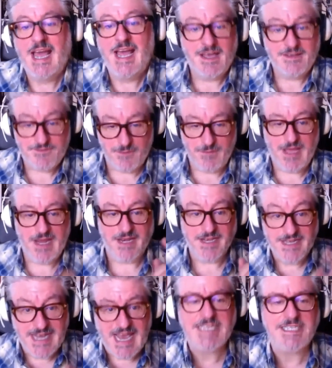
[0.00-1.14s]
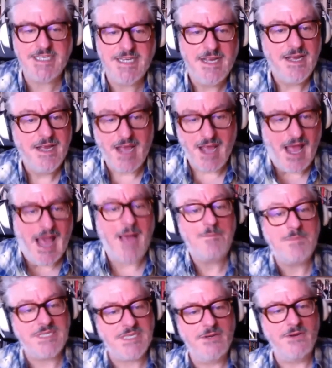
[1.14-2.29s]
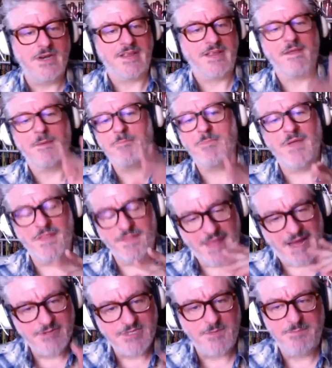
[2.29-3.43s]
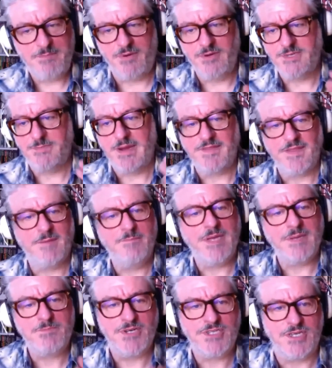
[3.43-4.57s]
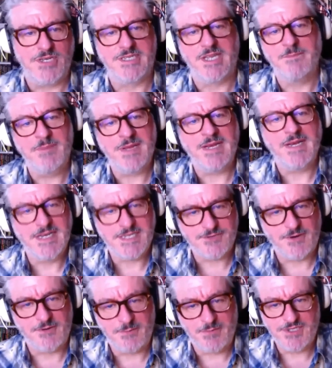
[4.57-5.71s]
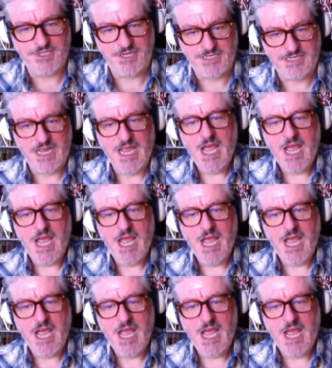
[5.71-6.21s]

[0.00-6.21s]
From Helen. Yes, absolutely. That was my point about them being puzzles, them being literary puzzles.